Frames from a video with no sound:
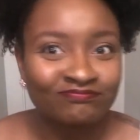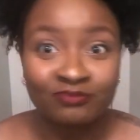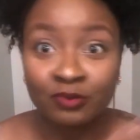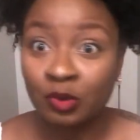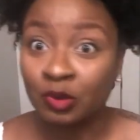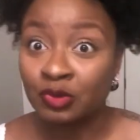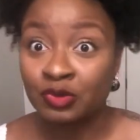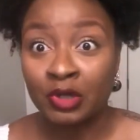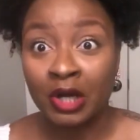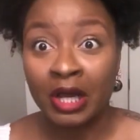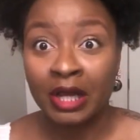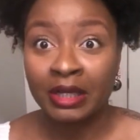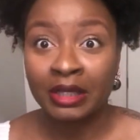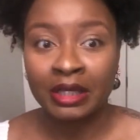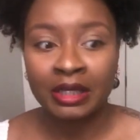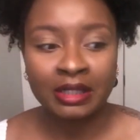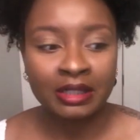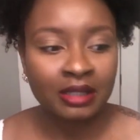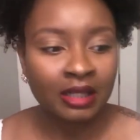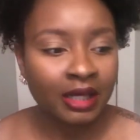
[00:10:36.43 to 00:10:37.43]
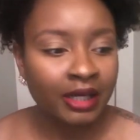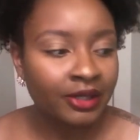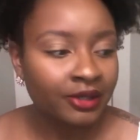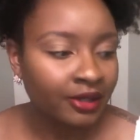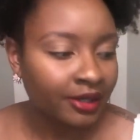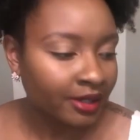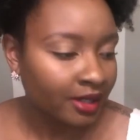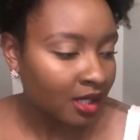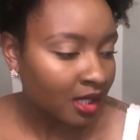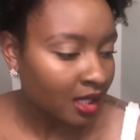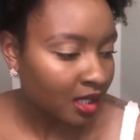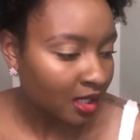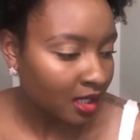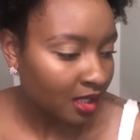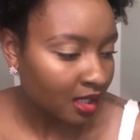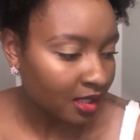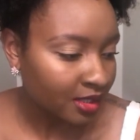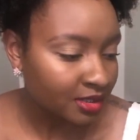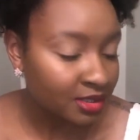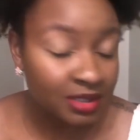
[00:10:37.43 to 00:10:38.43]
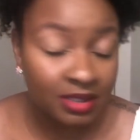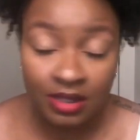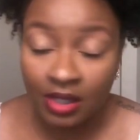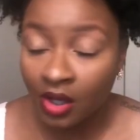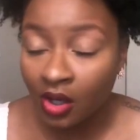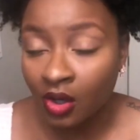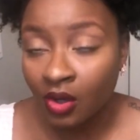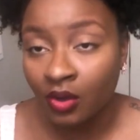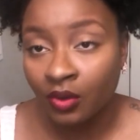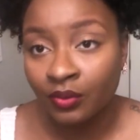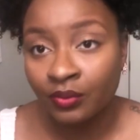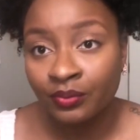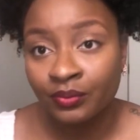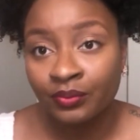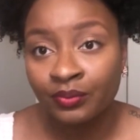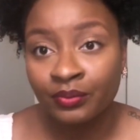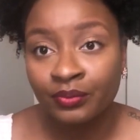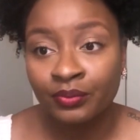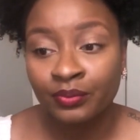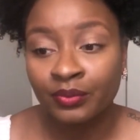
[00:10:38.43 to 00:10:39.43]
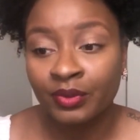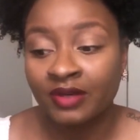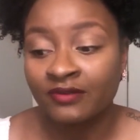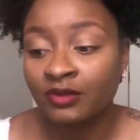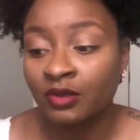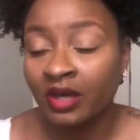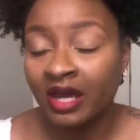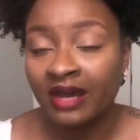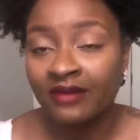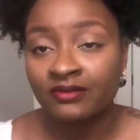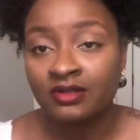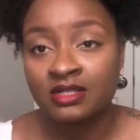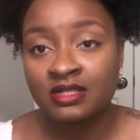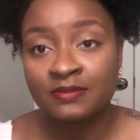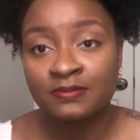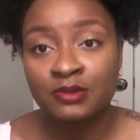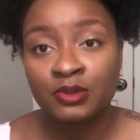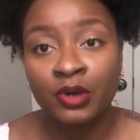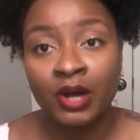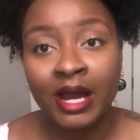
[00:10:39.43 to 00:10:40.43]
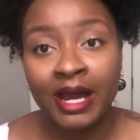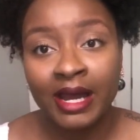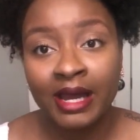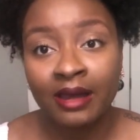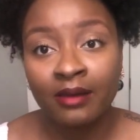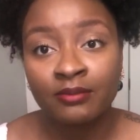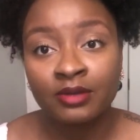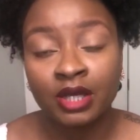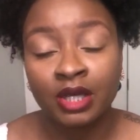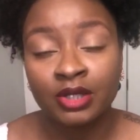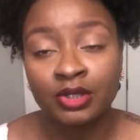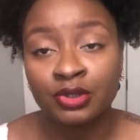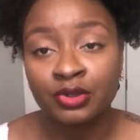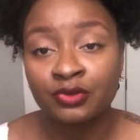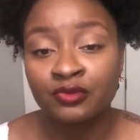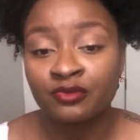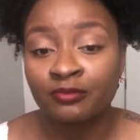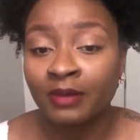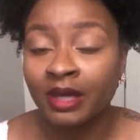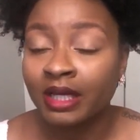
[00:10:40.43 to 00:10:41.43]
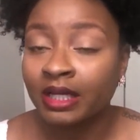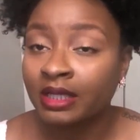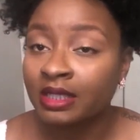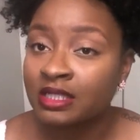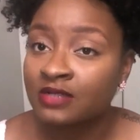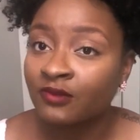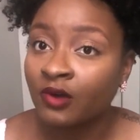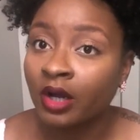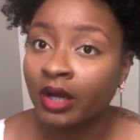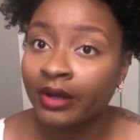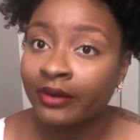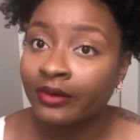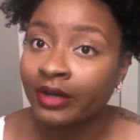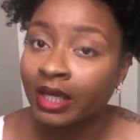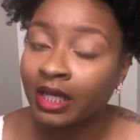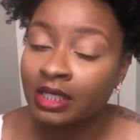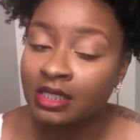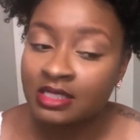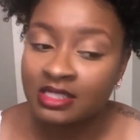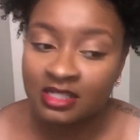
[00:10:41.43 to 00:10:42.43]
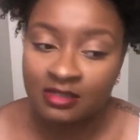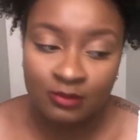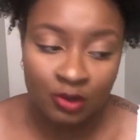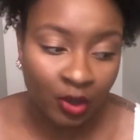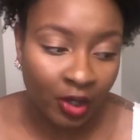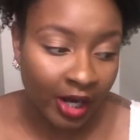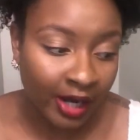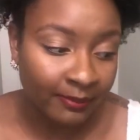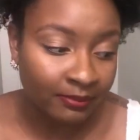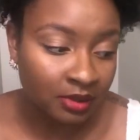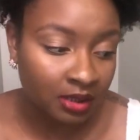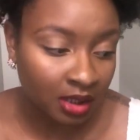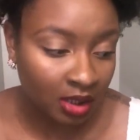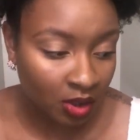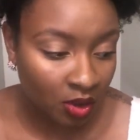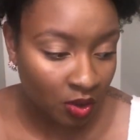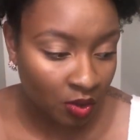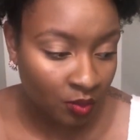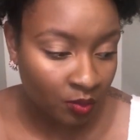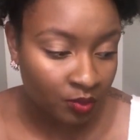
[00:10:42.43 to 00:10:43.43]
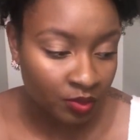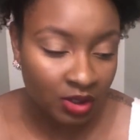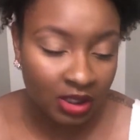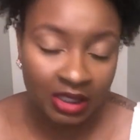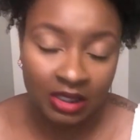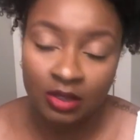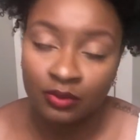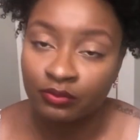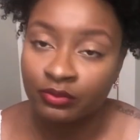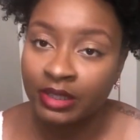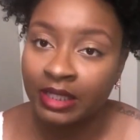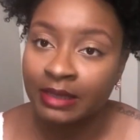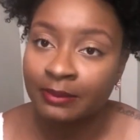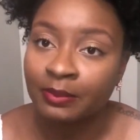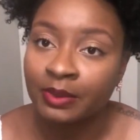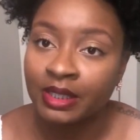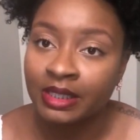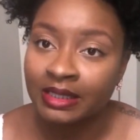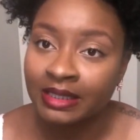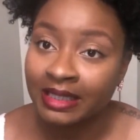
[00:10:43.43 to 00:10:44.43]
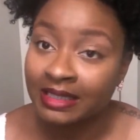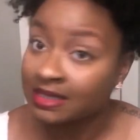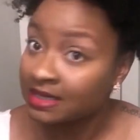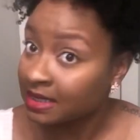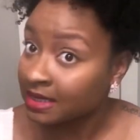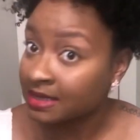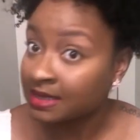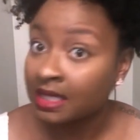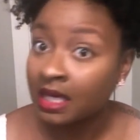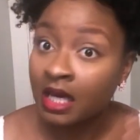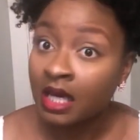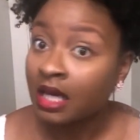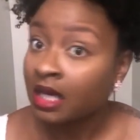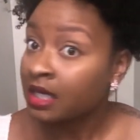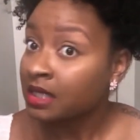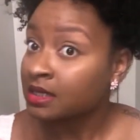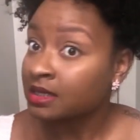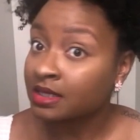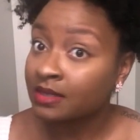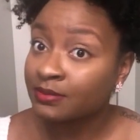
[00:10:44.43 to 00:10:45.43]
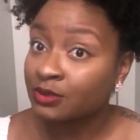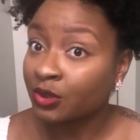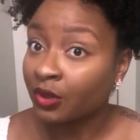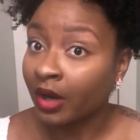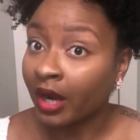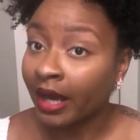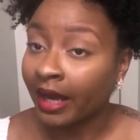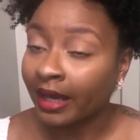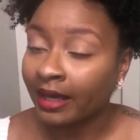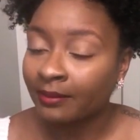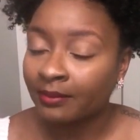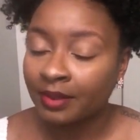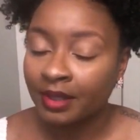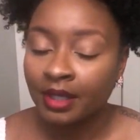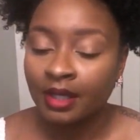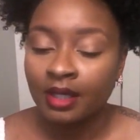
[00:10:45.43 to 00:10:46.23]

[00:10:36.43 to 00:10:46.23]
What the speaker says: we'll try it again later. So if you haven't subscribed and you've made it this far, go ahead and subscribe below. Hit the red button that says subscribe.